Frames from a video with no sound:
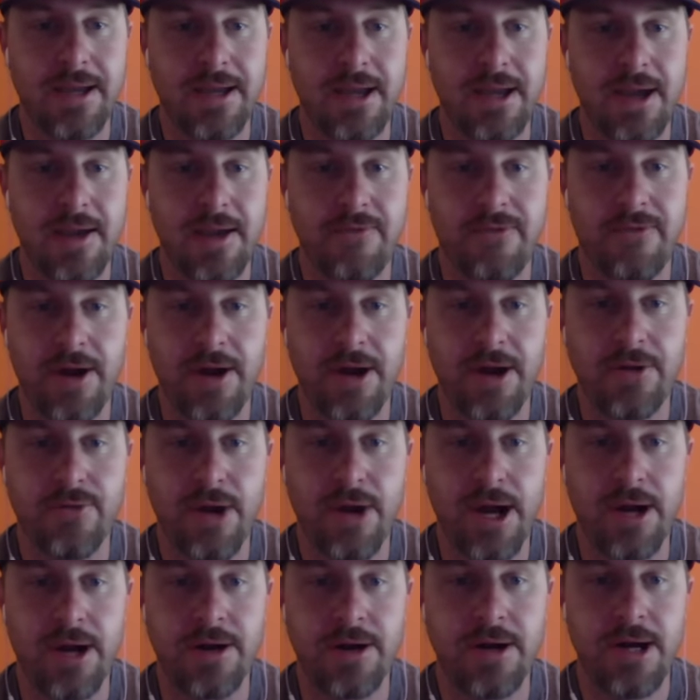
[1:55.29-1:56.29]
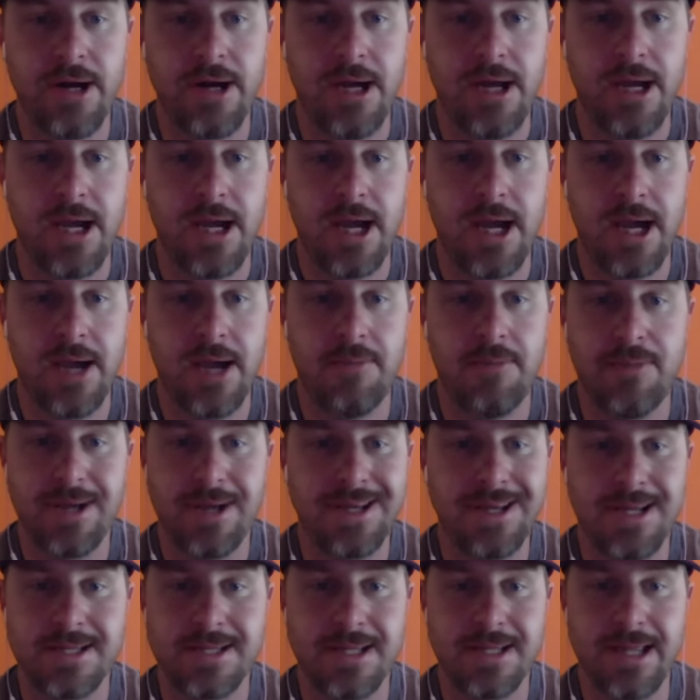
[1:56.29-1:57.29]
very rare, but it
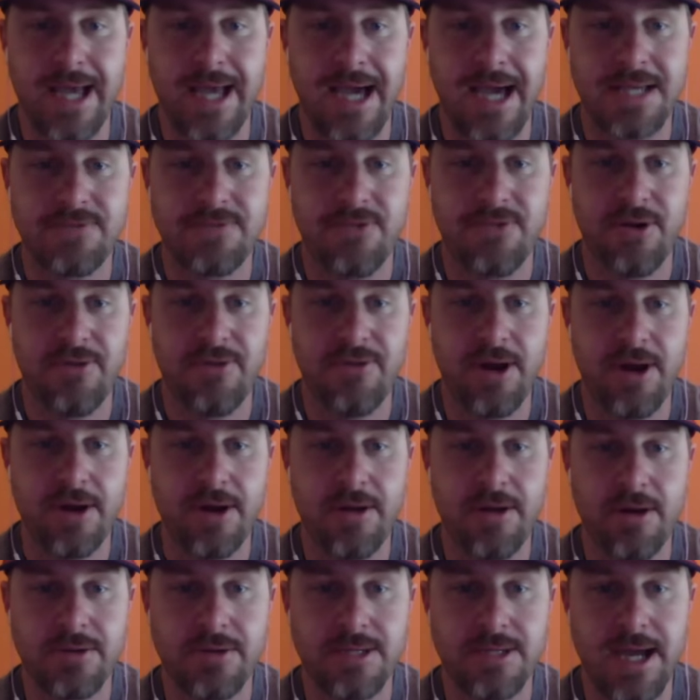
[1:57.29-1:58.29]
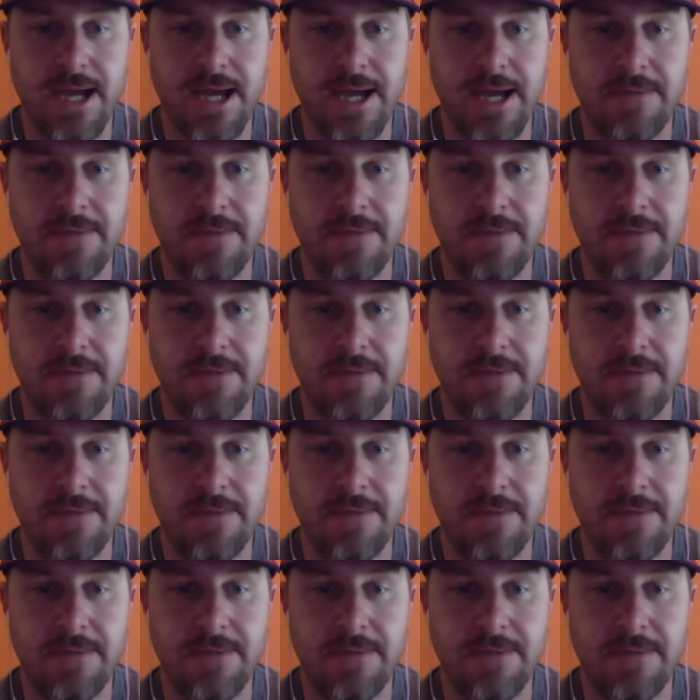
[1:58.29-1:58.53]
doesn't last for a very long time.